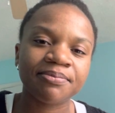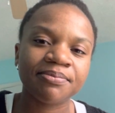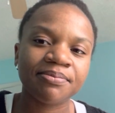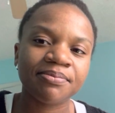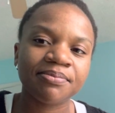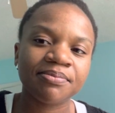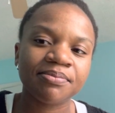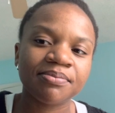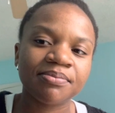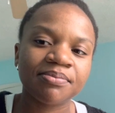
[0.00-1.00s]

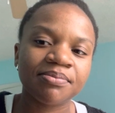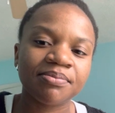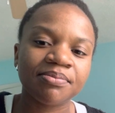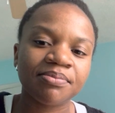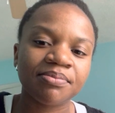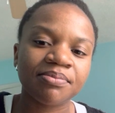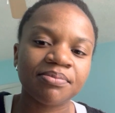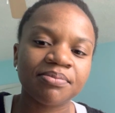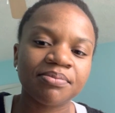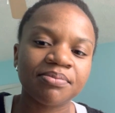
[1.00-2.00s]

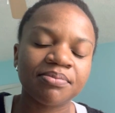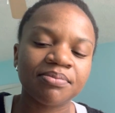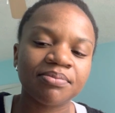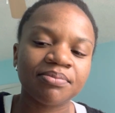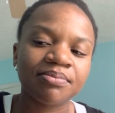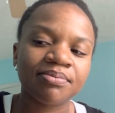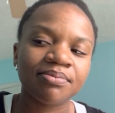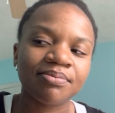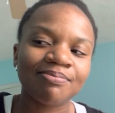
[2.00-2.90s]
Nothing is said.